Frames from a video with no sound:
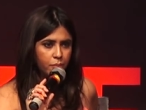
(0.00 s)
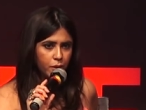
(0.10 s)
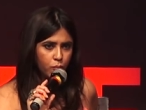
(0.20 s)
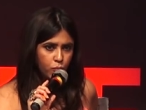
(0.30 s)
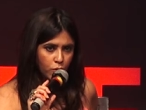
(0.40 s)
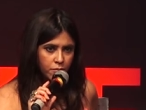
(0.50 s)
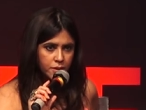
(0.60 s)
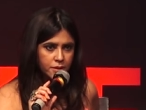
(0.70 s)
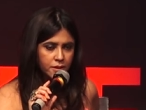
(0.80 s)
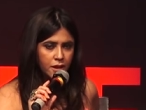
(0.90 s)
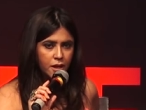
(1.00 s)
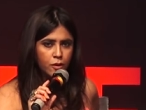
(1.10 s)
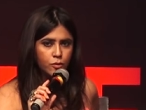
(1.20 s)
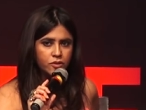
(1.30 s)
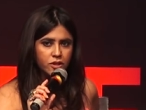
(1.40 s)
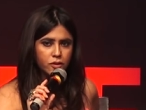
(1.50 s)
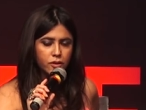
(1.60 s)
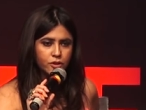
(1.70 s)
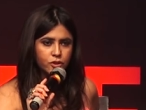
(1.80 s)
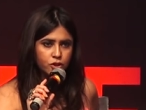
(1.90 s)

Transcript: But a woman who sits on a